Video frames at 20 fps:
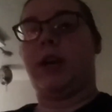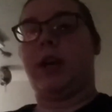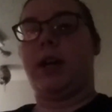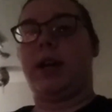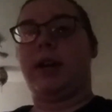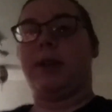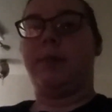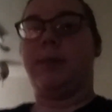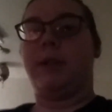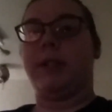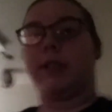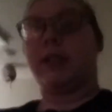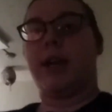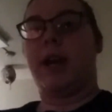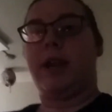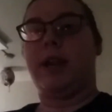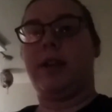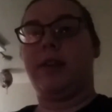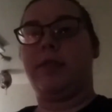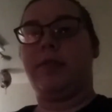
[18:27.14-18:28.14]
It's
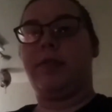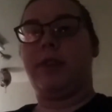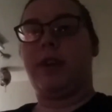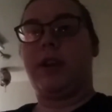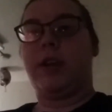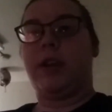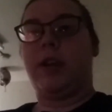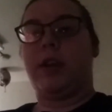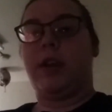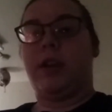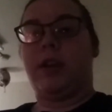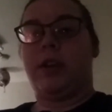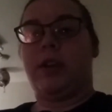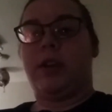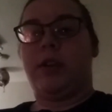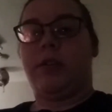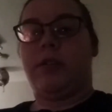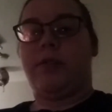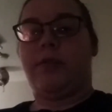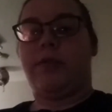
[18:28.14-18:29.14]
kind of
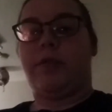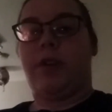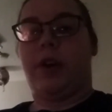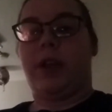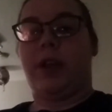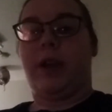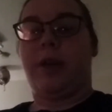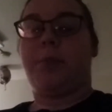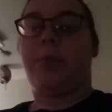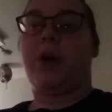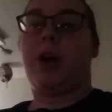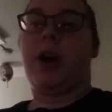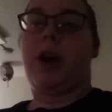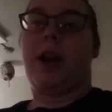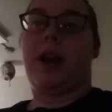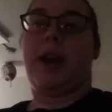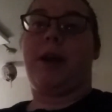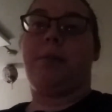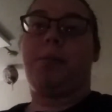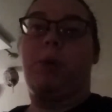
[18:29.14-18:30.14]
falling apart,
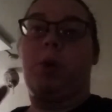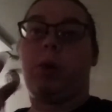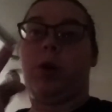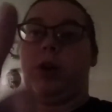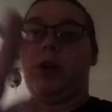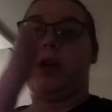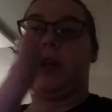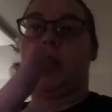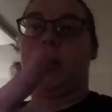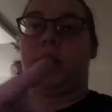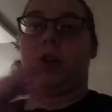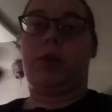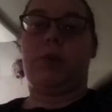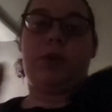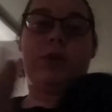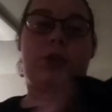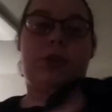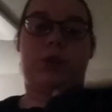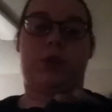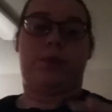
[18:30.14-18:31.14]
and I'm going to get a new
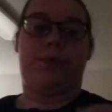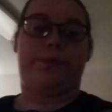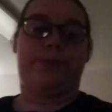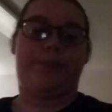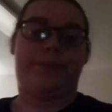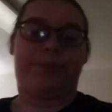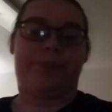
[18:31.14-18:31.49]
one soon.